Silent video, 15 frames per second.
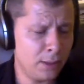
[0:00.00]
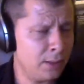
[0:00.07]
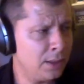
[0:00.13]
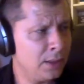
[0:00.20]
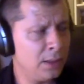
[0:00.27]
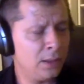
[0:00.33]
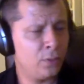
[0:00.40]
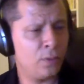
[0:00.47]
It
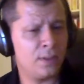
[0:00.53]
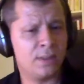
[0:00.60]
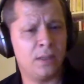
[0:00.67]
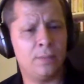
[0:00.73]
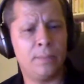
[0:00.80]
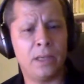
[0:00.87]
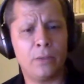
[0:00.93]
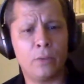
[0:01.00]
was
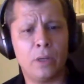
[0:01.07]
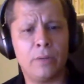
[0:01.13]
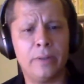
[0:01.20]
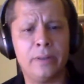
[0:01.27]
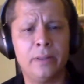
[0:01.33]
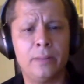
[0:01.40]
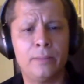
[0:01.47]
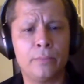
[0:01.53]
done by
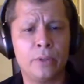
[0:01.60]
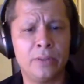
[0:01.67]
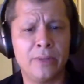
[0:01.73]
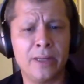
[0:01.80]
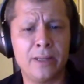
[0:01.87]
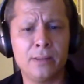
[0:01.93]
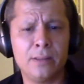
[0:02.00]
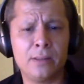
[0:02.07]
Rowan and Ben
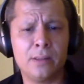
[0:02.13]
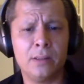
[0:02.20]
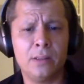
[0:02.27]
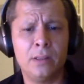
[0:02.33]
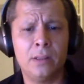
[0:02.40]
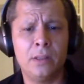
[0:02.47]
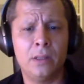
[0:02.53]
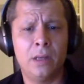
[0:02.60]
Reyes.
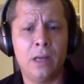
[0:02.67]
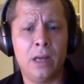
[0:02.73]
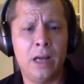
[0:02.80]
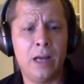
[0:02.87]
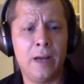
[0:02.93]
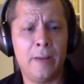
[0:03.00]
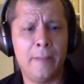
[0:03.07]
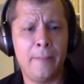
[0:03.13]

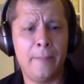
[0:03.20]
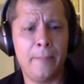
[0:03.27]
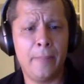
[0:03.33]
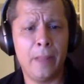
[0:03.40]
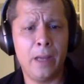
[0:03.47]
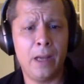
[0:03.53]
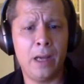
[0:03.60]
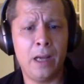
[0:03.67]

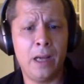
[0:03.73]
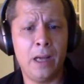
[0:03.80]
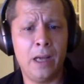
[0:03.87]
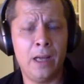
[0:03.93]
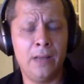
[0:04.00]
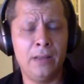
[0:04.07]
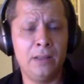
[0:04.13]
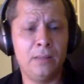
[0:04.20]

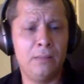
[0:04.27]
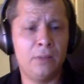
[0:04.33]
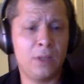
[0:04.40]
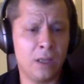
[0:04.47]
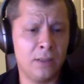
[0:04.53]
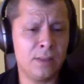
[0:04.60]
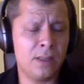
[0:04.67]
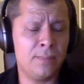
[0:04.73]
The
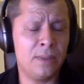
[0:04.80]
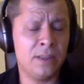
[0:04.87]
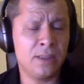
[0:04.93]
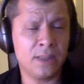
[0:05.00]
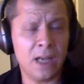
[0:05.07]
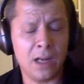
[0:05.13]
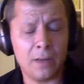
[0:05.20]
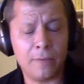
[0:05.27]
concept
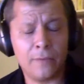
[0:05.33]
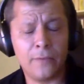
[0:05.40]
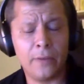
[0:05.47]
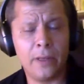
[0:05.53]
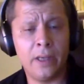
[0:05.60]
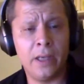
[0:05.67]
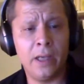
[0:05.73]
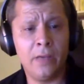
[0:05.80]
itself
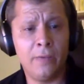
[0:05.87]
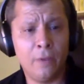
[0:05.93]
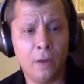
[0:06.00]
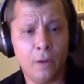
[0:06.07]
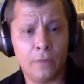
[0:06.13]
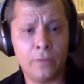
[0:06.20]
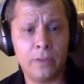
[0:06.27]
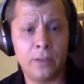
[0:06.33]

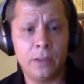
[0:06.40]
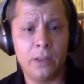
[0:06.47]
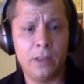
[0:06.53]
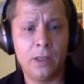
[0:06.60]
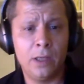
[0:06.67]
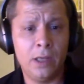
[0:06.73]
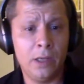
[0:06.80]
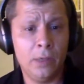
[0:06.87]
evolved
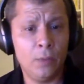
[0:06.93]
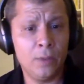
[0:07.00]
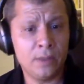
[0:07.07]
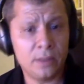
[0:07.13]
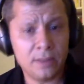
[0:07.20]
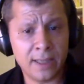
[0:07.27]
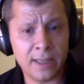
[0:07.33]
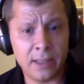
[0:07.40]
with
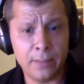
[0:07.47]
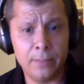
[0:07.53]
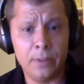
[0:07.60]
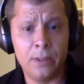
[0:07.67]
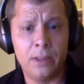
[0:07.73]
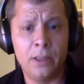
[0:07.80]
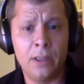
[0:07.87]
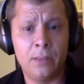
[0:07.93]
the time.
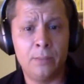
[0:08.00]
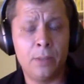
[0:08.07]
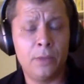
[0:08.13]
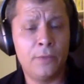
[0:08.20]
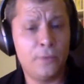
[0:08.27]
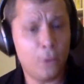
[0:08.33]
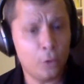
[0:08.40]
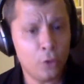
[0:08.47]

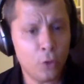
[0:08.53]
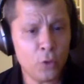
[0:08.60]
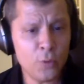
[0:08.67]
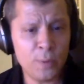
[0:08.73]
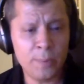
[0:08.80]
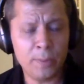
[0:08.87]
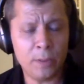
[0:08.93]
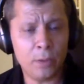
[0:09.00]
But for those
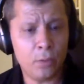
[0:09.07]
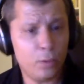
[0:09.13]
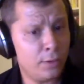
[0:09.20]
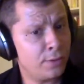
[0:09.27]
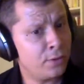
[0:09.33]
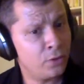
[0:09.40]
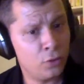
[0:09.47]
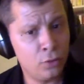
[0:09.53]
people,
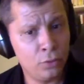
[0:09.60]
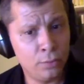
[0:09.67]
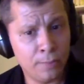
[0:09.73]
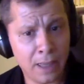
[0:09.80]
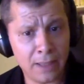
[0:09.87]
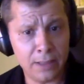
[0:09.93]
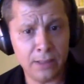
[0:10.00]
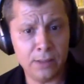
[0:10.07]
was two
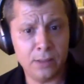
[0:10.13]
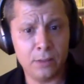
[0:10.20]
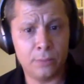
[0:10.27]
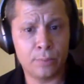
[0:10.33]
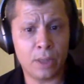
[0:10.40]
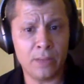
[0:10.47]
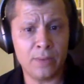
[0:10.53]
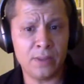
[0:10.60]
bodies.
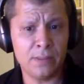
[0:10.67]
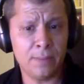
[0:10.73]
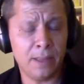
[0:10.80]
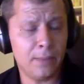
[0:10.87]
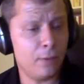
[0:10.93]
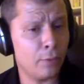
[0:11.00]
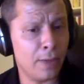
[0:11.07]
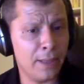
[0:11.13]
Privacy
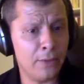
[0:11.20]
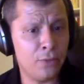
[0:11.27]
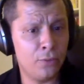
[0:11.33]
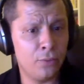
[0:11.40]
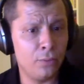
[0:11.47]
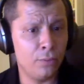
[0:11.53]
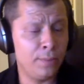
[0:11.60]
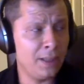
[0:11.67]
meant the right
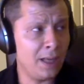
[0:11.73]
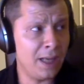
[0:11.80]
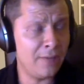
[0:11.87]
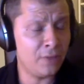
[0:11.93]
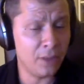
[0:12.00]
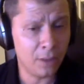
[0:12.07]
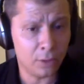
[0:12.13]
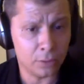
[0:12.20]
to be
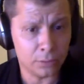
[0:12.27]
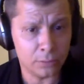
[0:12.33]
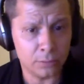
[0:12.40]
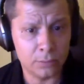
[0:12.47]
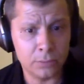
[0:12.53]
left alone.